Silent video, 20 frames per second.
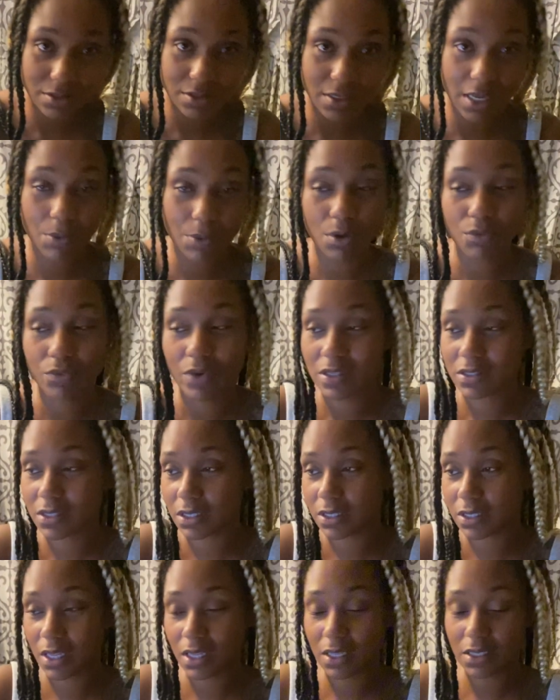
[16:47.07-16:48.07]
take what
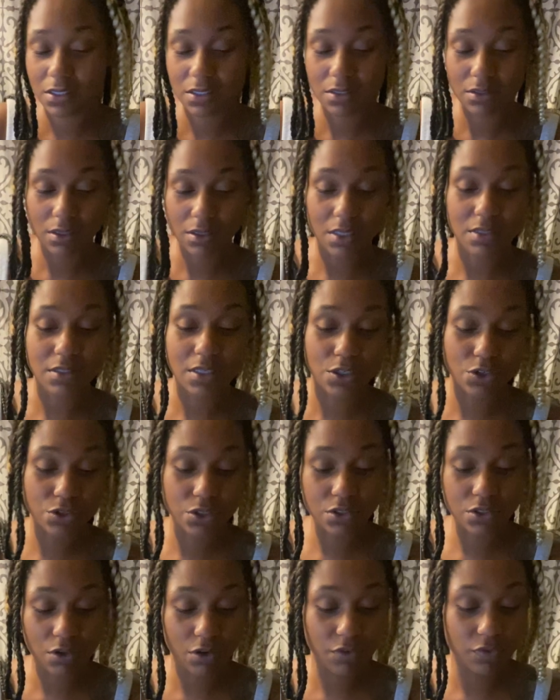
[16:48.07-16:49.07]
resonates, because
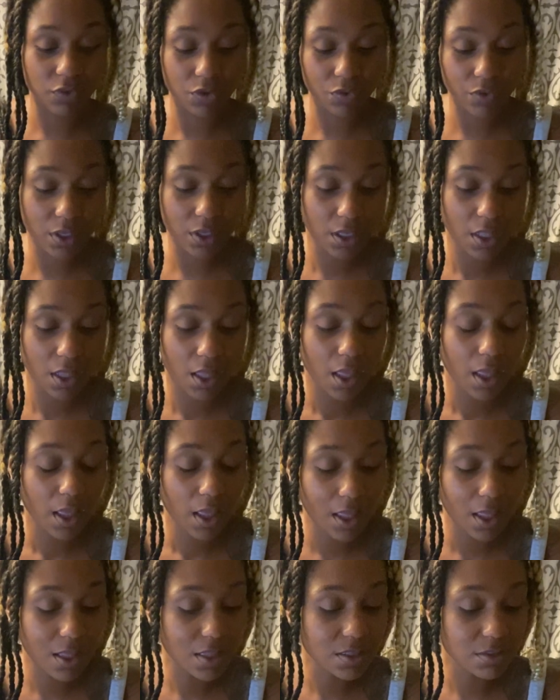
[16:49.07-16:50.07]
energies are fluid,
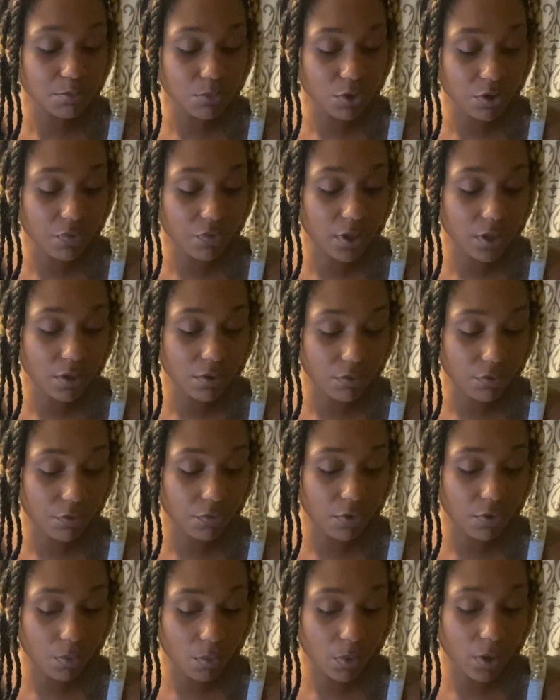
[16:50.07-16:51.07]
is moving
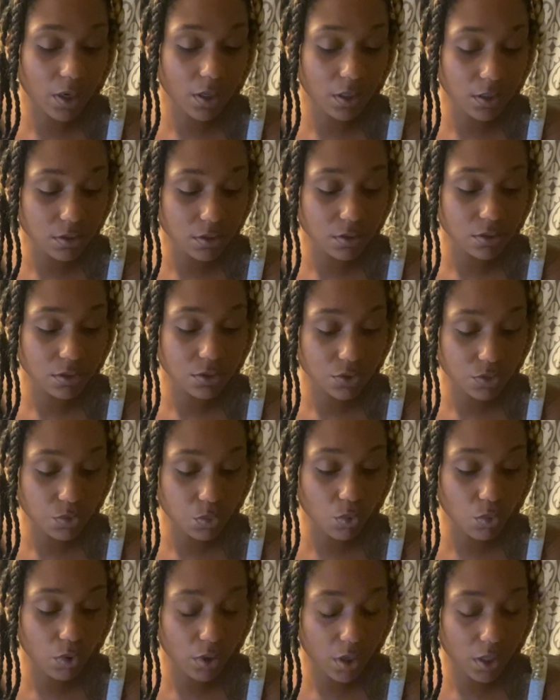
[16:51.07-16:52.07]
forward
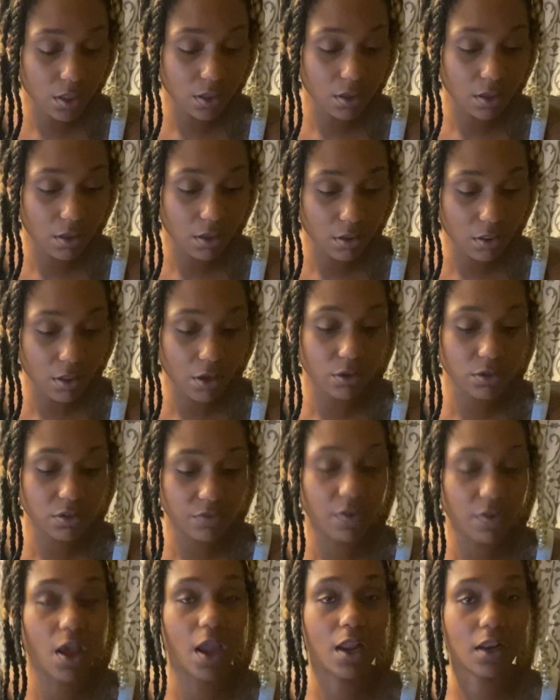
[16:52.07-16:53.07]
toward their
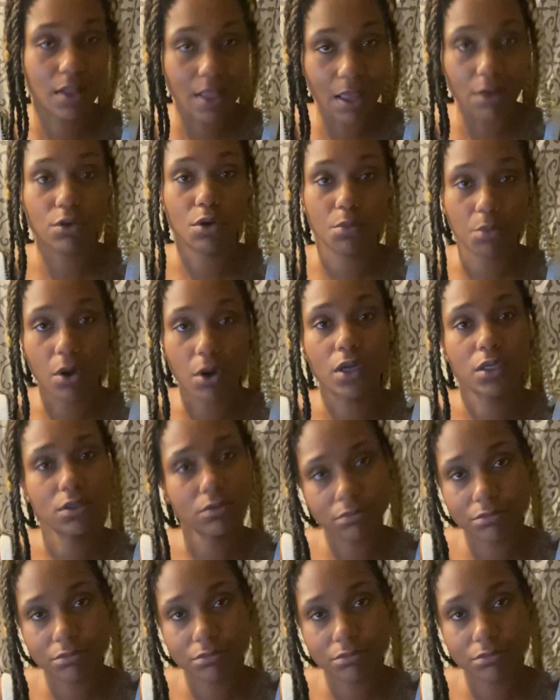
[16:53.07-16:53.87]
divine counterpart.